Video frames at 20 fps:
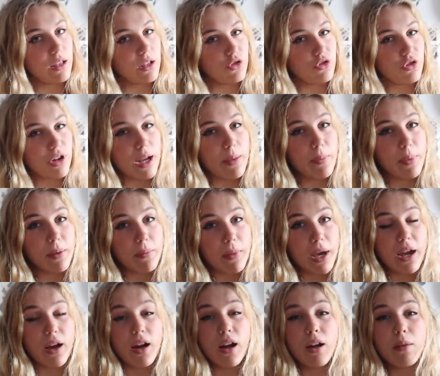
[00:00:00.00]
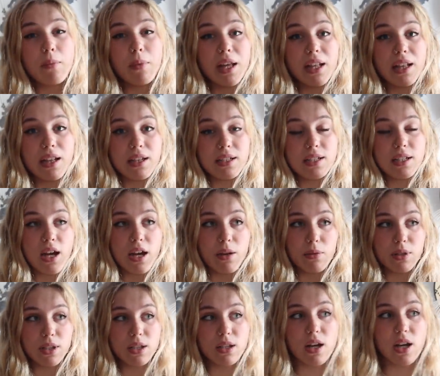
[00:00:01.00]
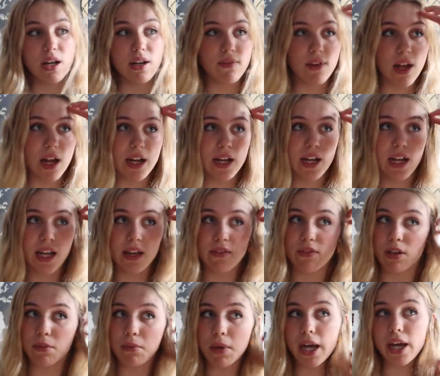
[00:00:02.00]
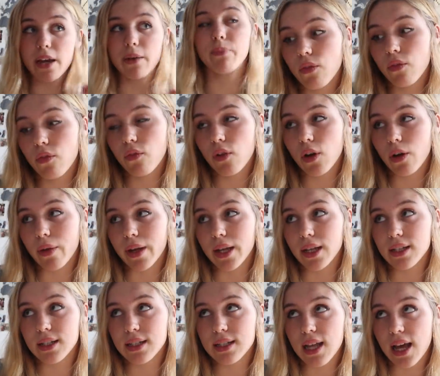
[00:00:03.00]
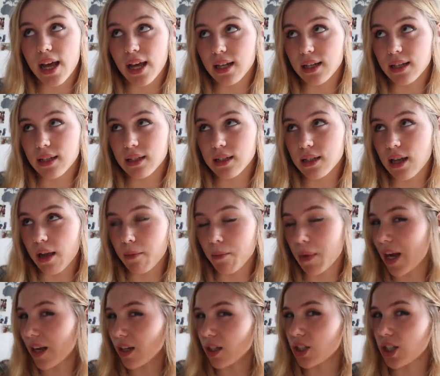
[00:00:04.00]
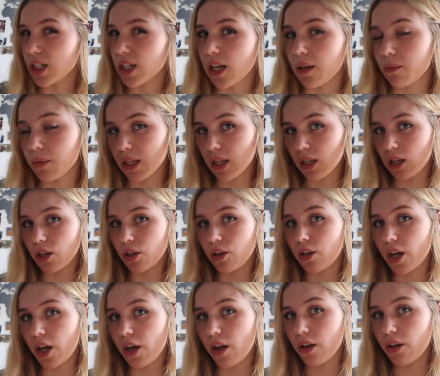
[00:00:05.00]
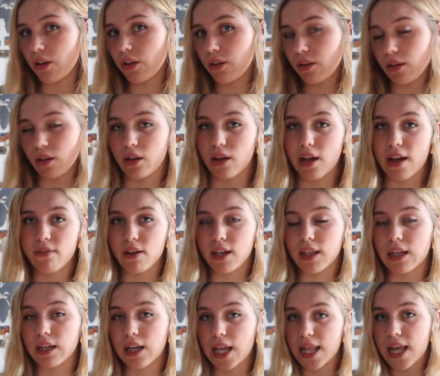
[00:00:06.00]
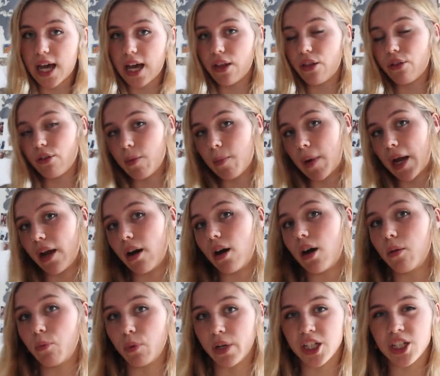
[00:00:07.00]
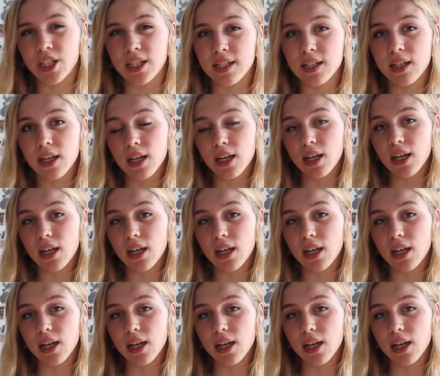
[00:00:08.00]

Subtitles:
drip in my arm, and I was kind of like given my fluids and like my energy, like with the glucose and everything like that, through my arm, which is